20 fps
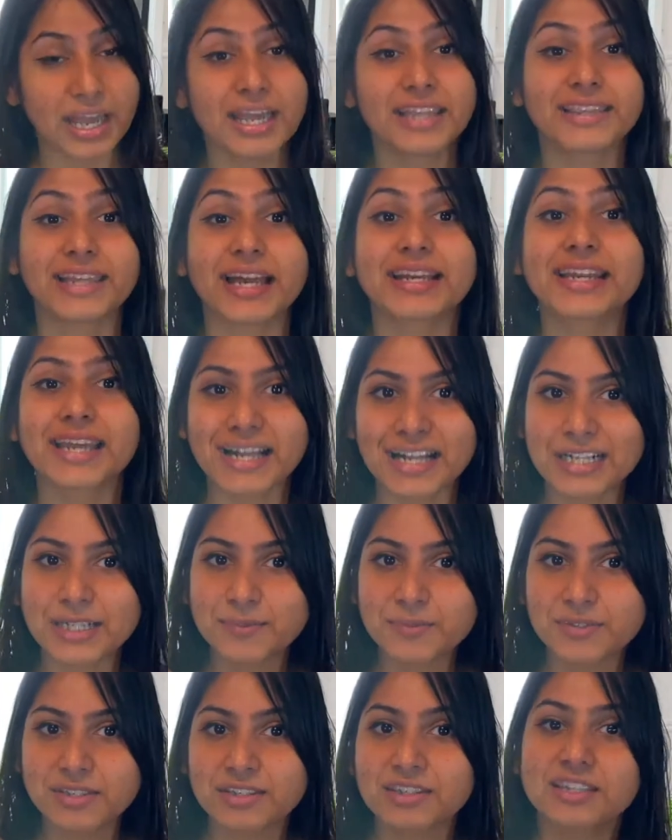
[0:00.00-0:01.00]
that
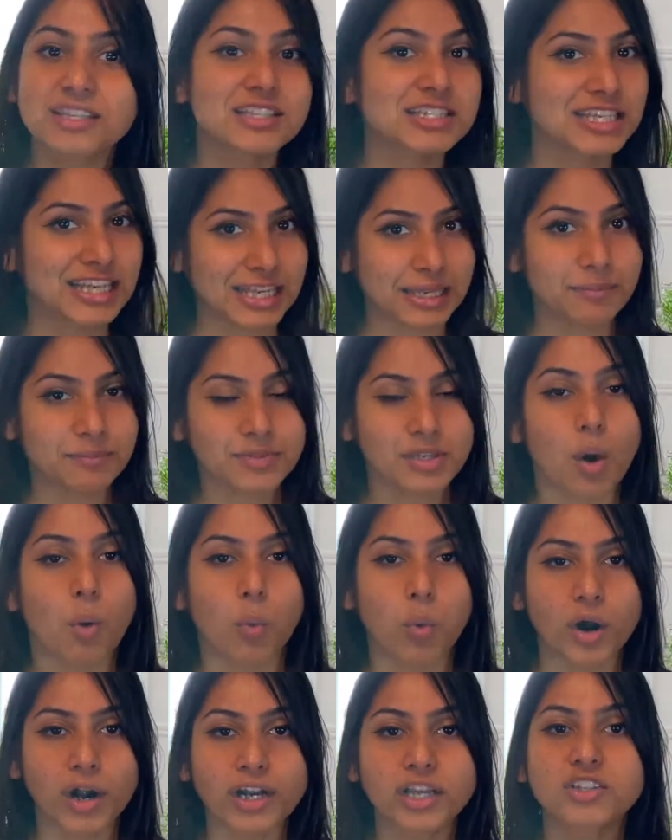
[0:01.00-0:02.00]
helps the teams
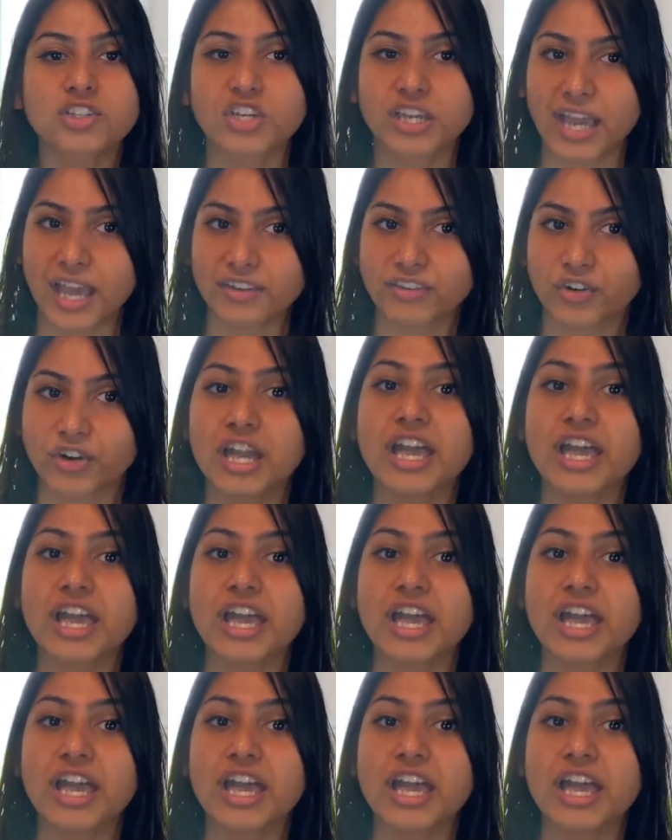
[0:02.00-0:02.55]
work together